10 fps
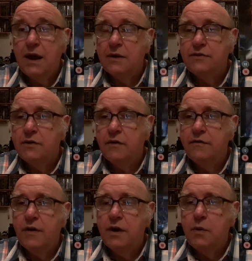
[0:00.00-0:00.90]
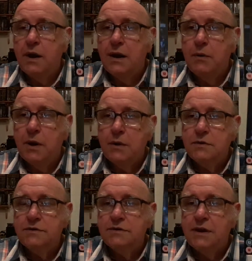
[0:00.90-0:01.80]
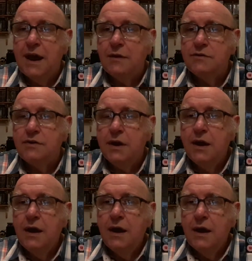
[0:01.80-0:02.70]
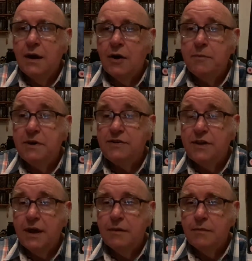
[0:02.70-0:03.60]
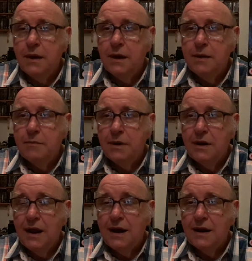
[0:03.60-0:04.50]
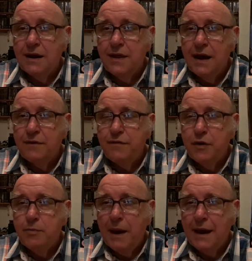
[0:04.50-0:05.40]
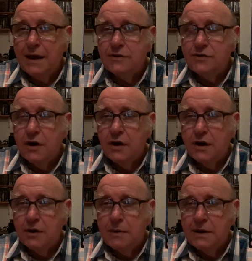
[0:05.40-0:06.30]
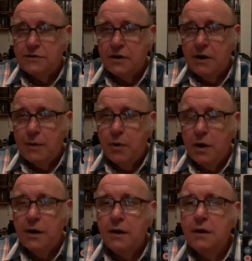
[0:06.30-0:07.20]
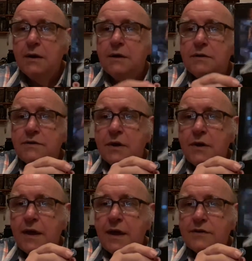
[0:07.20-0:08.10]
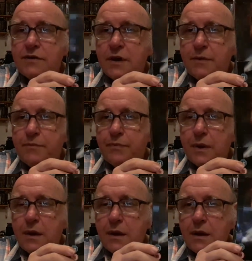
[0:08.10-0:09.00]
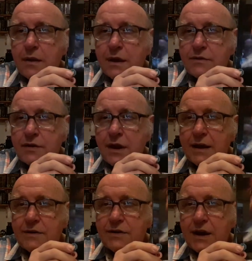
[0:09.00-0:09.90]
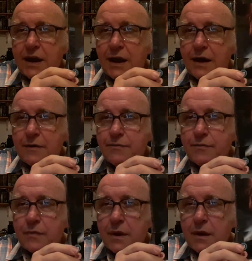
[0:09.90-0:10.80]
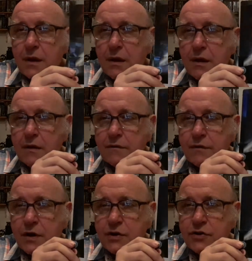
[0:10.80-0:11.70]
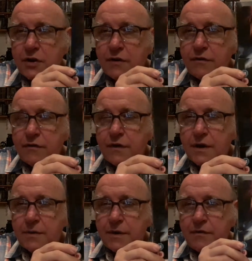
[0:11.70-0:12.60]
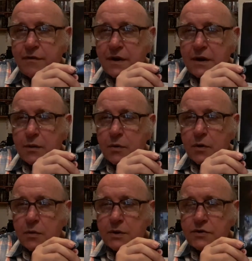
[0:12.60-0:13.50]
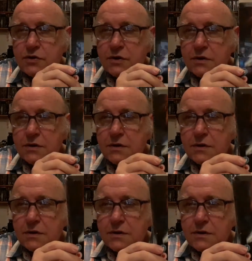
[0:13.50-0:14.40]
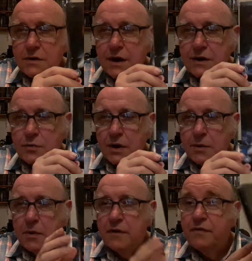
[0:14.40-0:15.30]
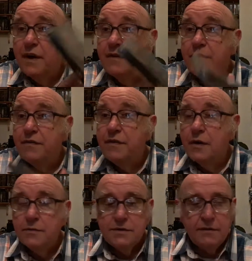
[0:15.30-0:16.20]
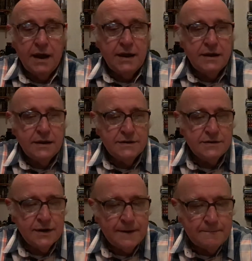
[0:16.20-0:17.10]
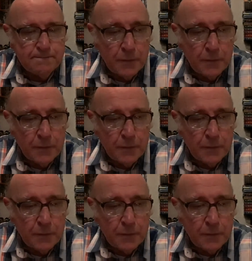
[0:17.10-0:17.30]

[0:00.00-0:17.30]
stock very quickly when it was announced, and I missed it. But luckily they had a few back in stock, and I managed to grab one. So yeah, that's the lenticular version of Infinity War, which as of my favourite films of late is, one